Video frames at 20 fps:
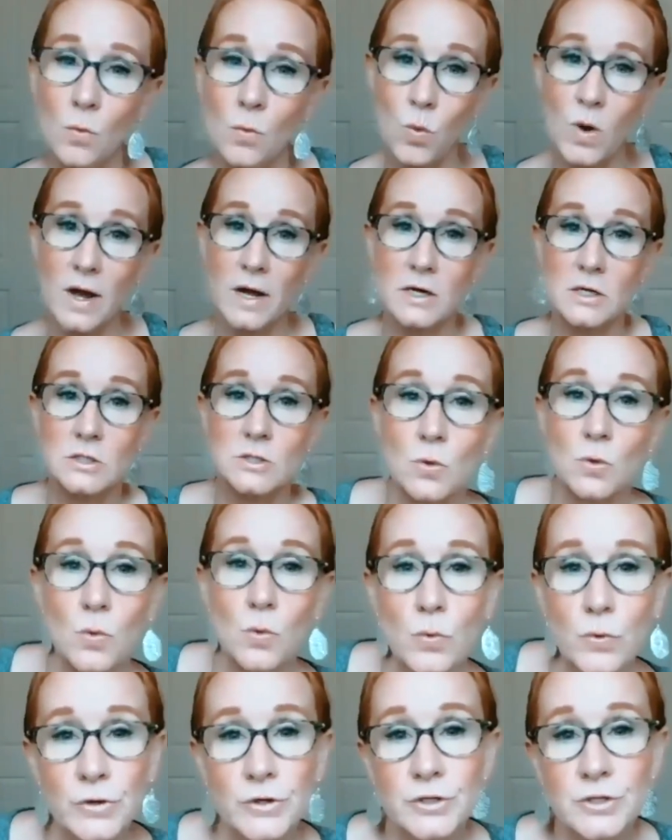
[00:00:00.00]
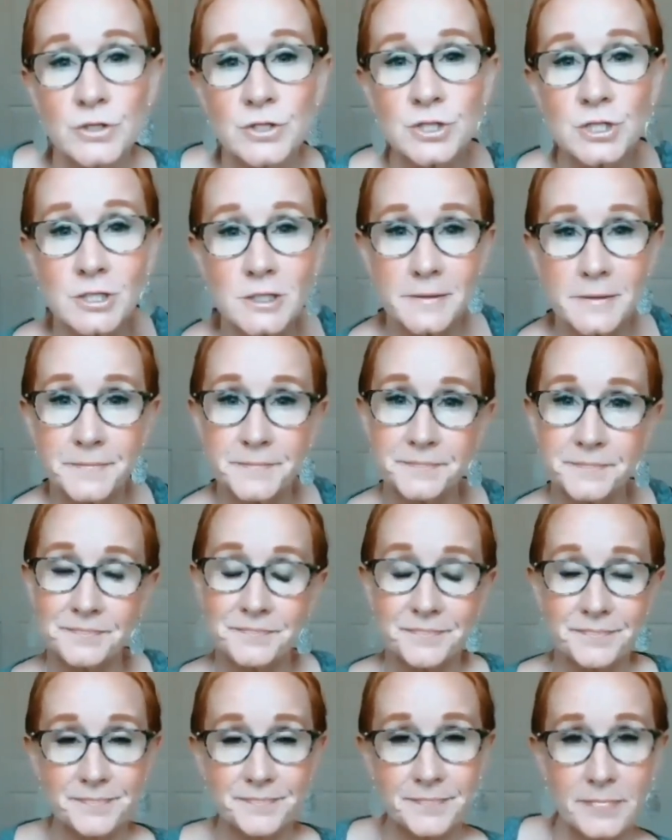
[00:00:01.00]
wild orange,
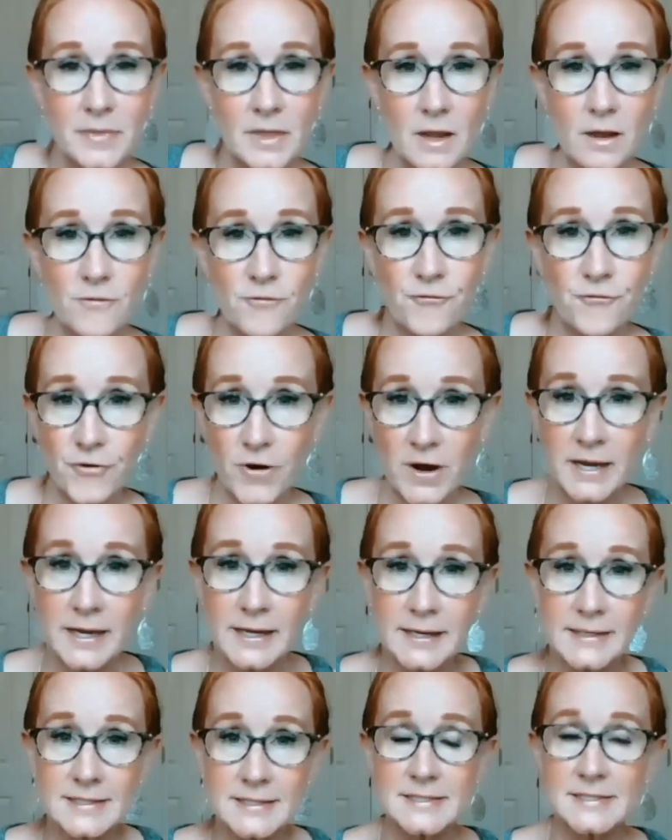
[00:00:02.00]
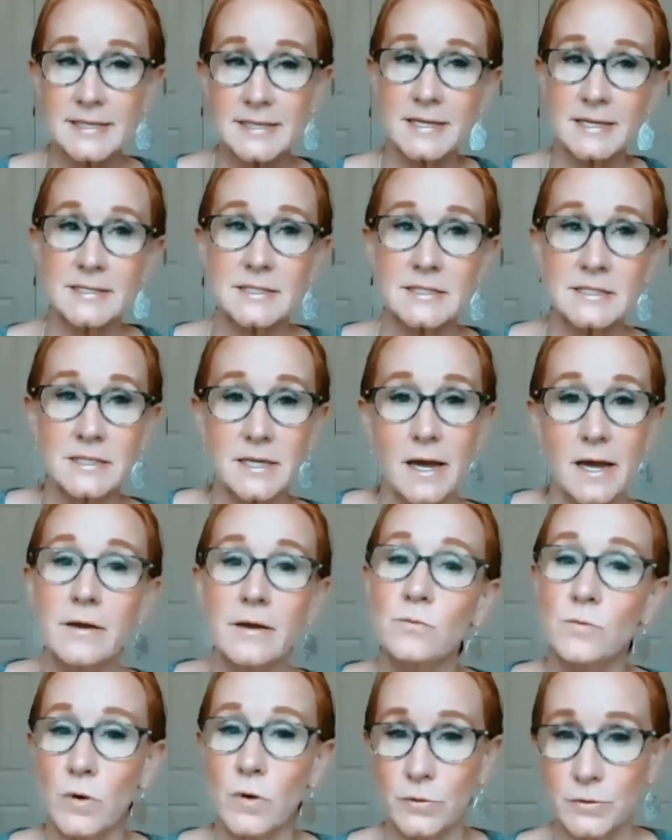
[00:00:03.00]
frankincense,
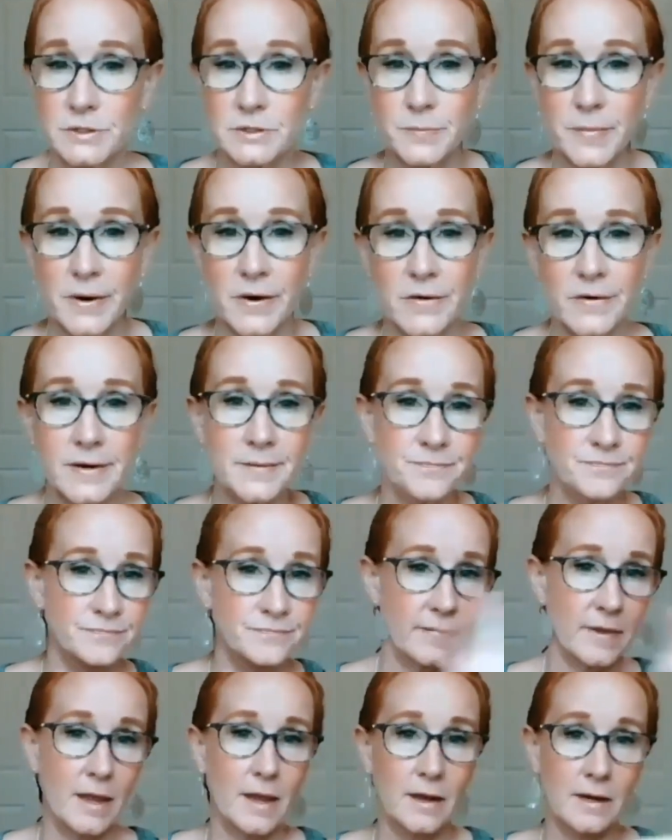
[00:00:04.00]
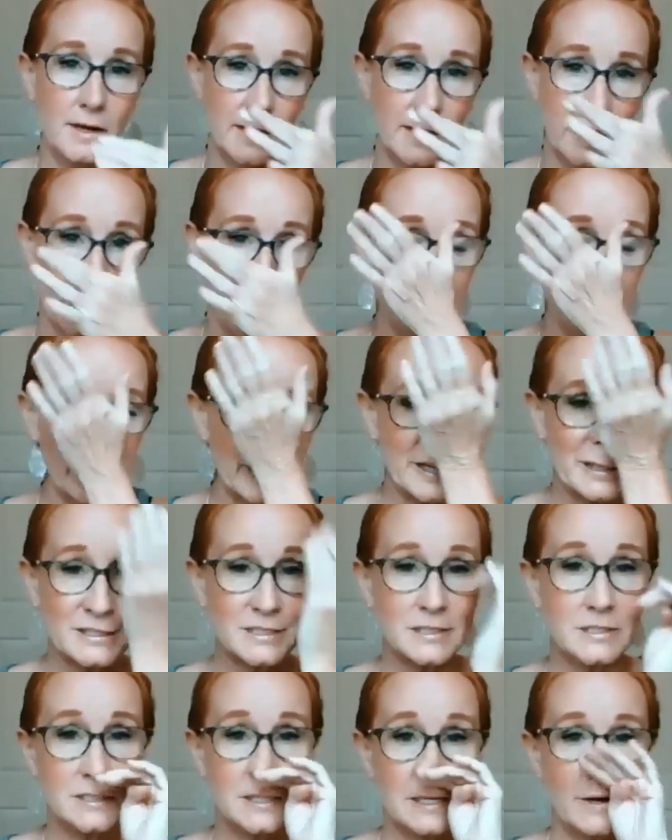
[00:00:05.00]
and rosemary, any
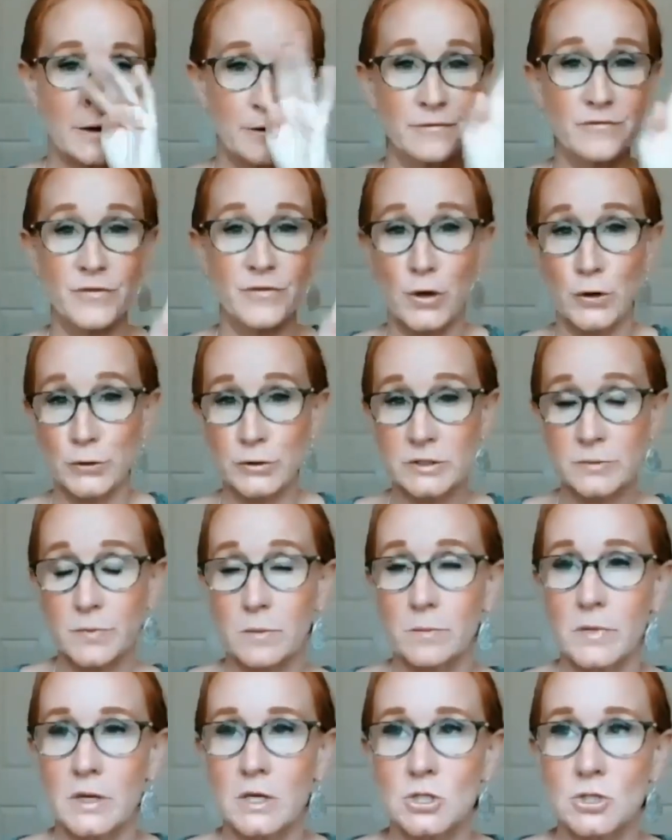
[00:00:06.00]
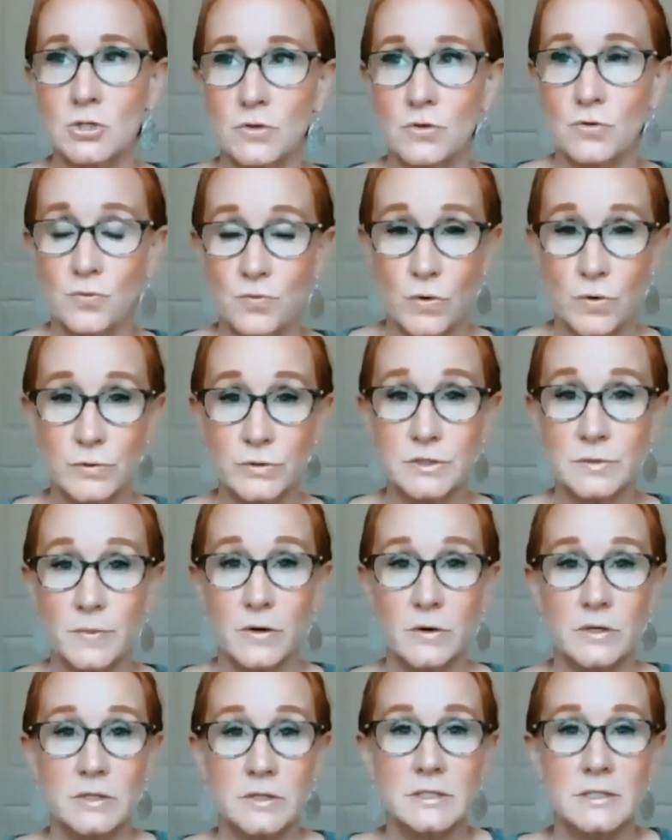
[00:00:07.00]
combinations of those, but make sure the
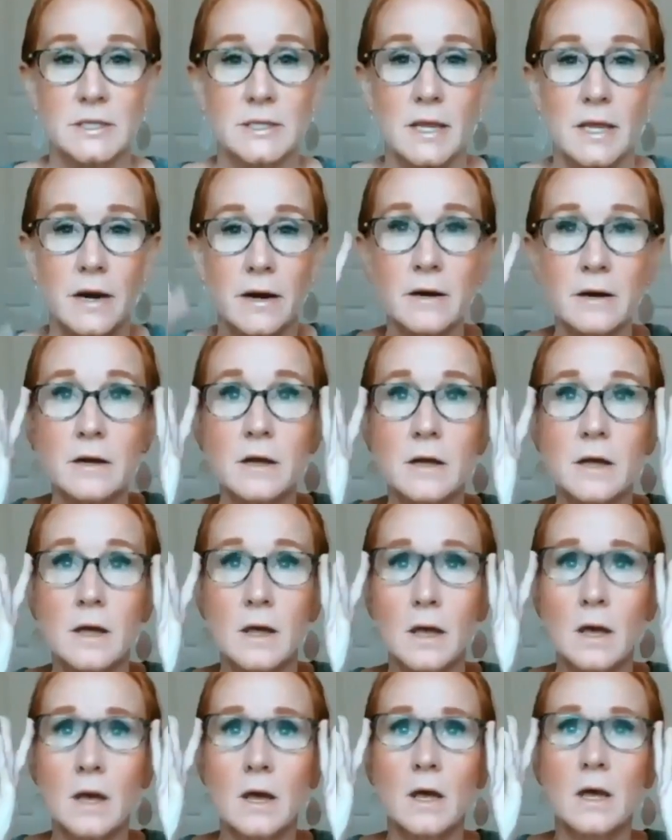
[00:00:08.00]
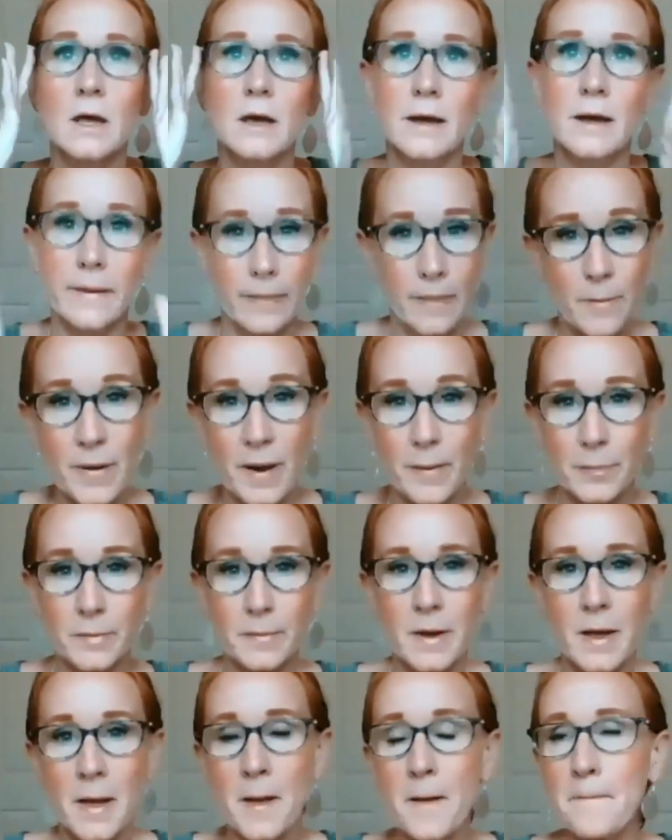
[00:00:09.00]
rosemary's in there and the
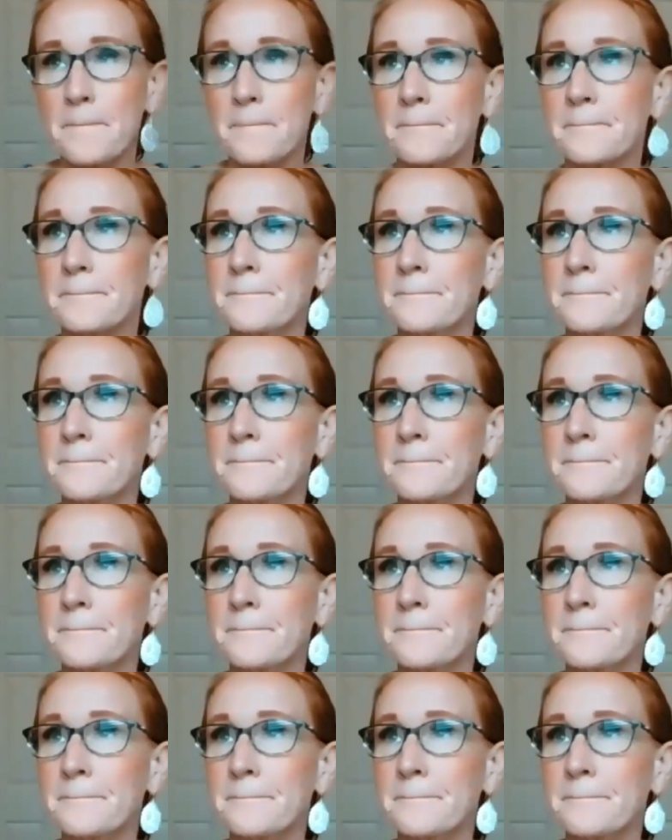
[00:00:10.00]
peppermint.